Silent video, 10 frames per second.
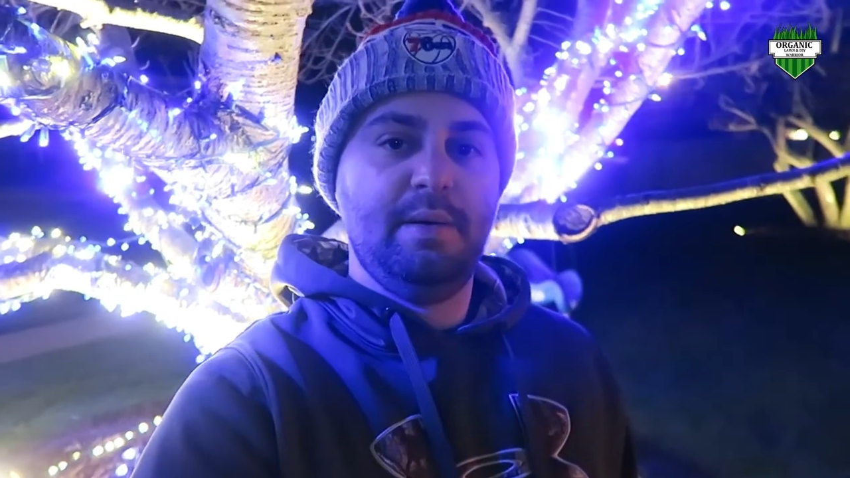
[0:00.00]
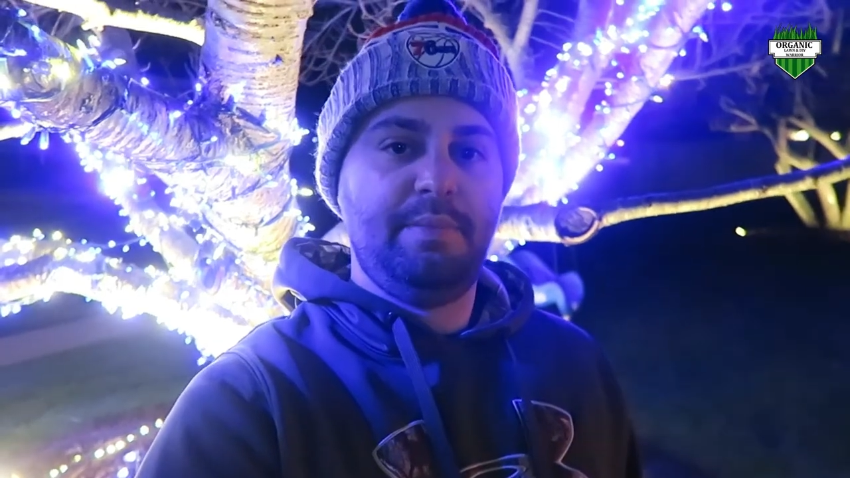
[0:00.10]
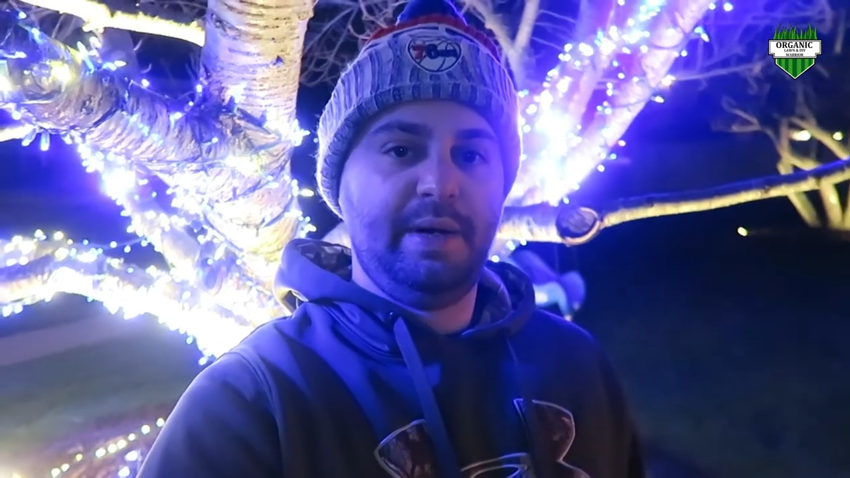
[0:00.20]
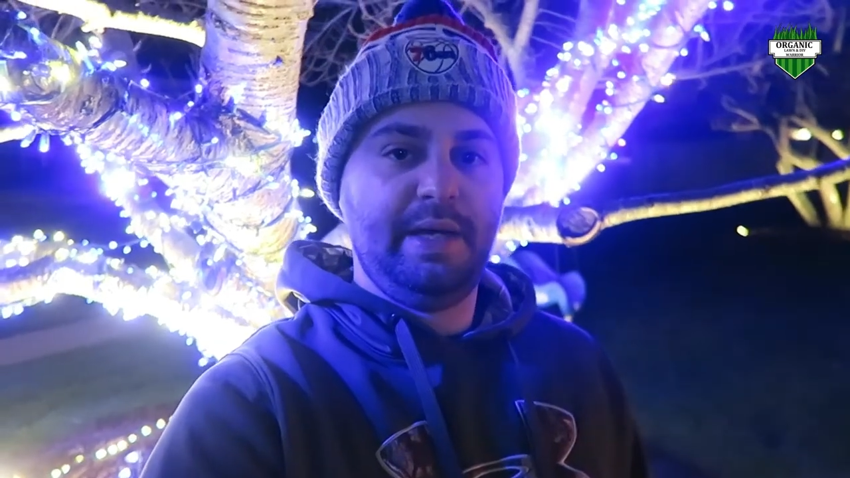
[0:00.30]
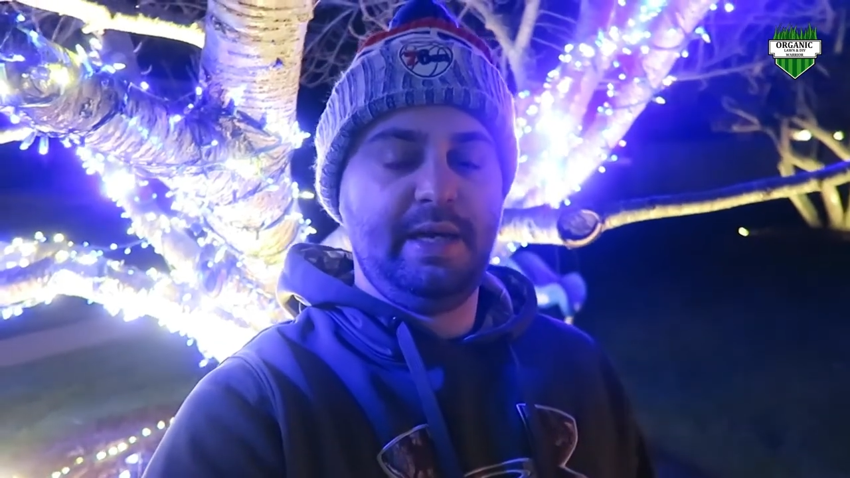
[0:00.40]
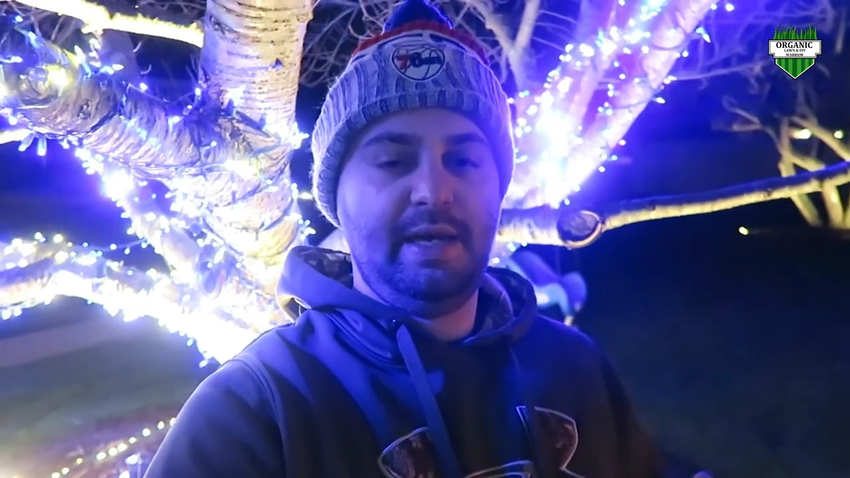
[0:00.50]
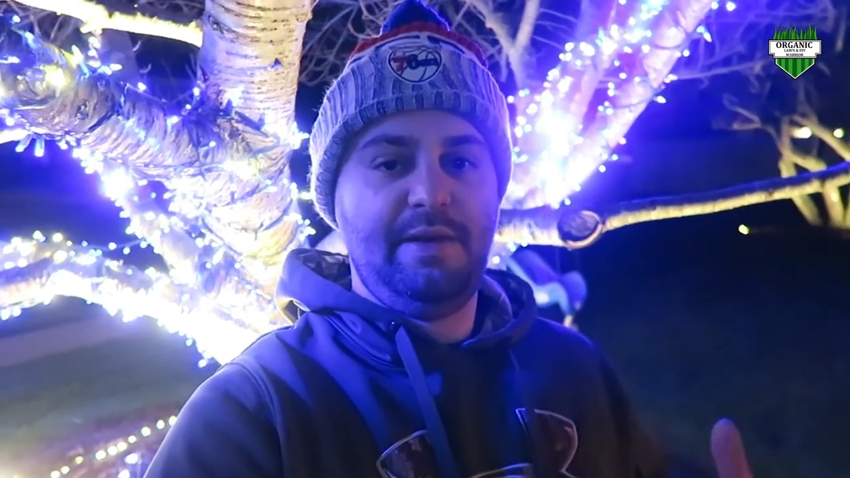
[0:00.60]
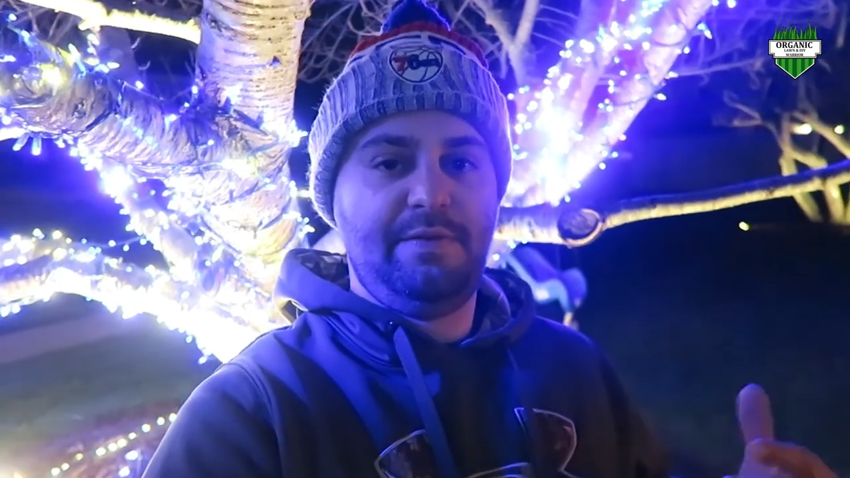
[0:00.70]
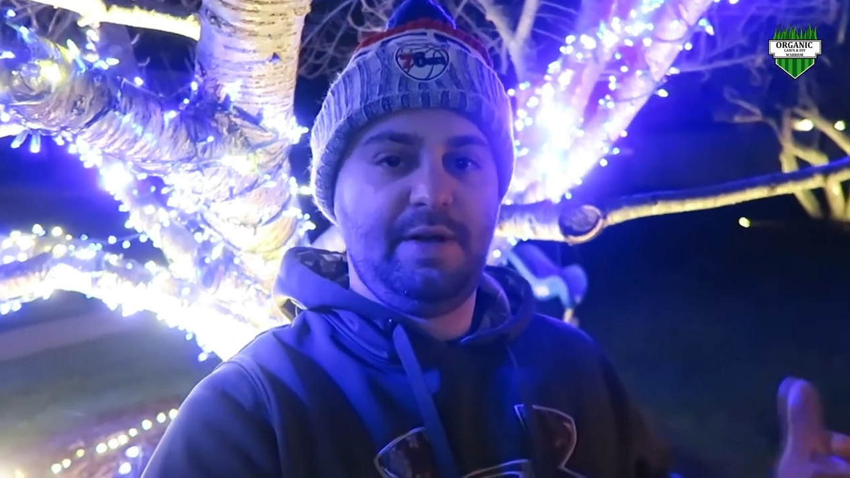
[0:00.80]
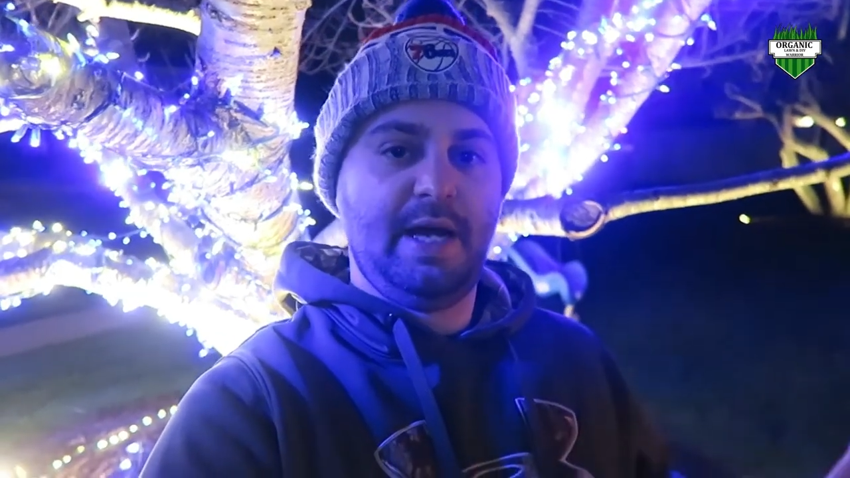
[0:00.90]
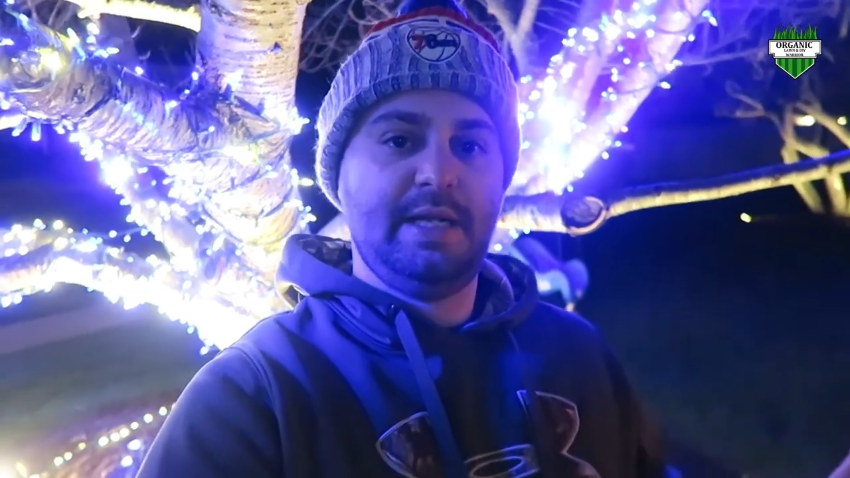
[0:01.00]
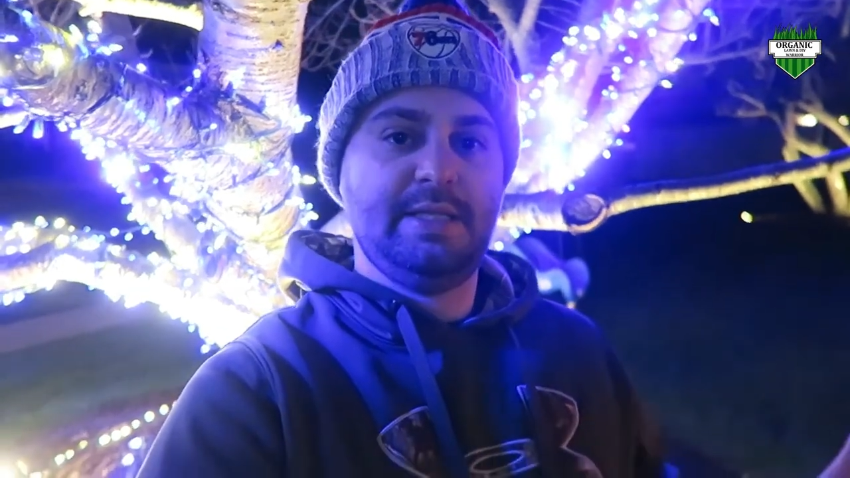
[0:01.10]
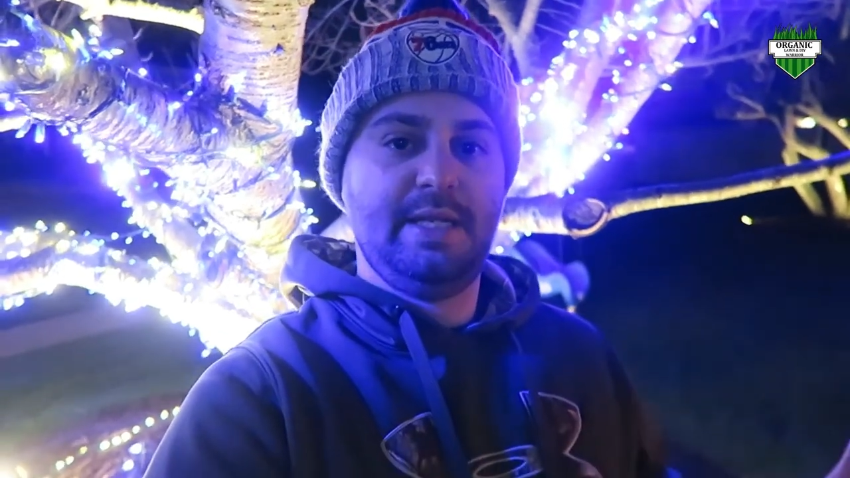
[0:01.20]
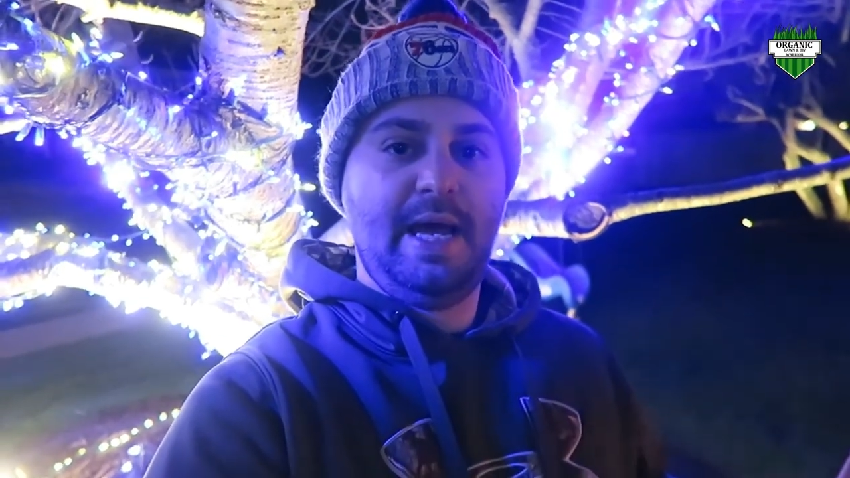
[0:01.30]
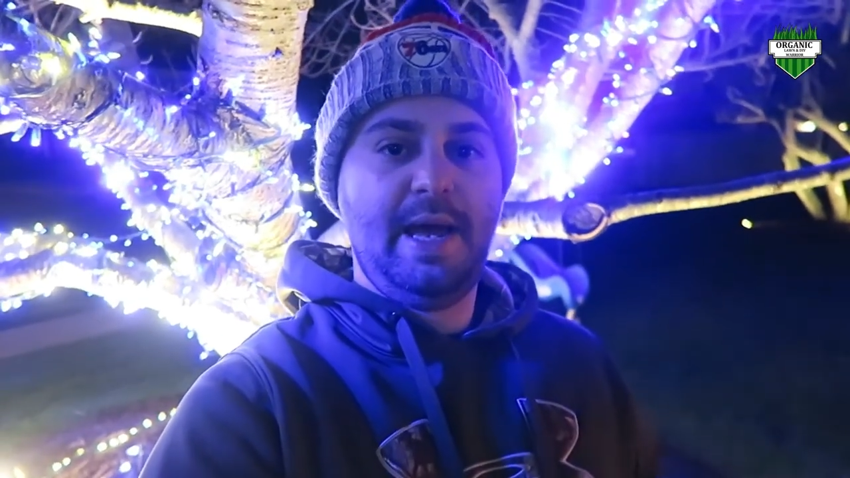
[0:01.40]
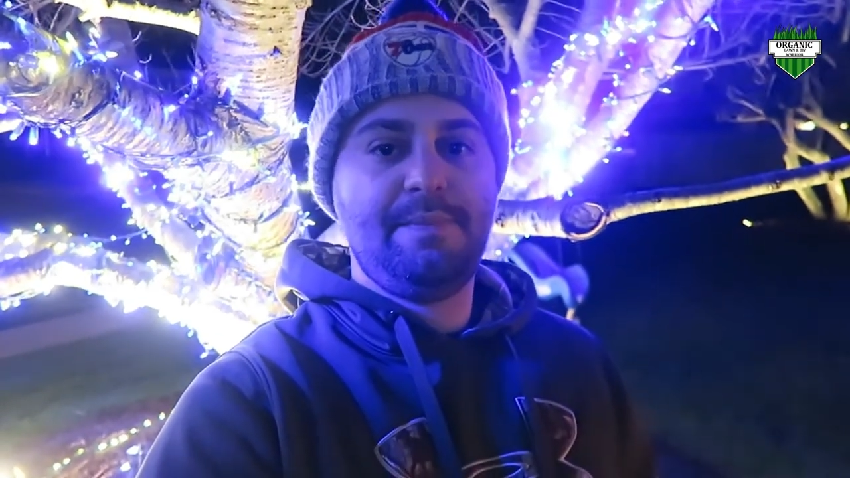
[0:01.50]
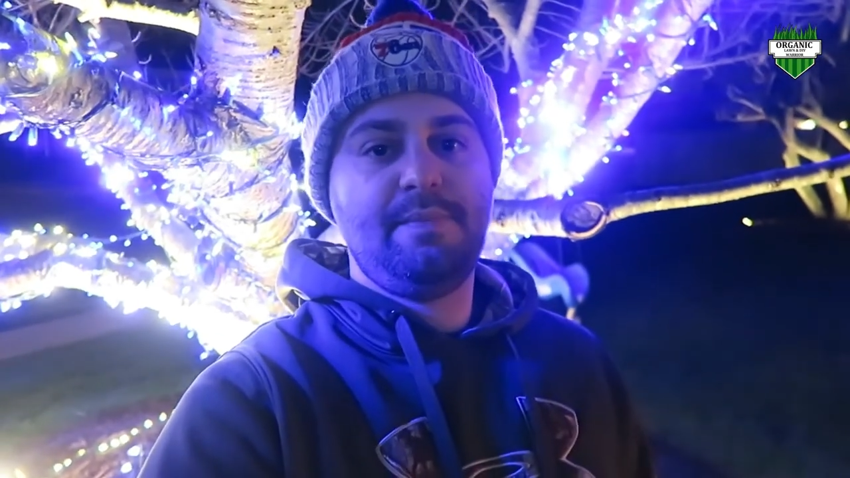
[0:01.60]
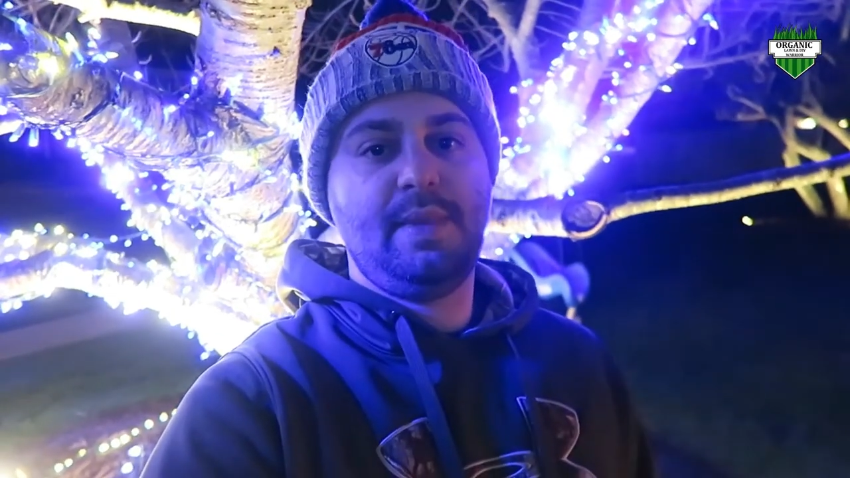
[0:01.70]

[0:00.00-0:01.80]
But if you're not into that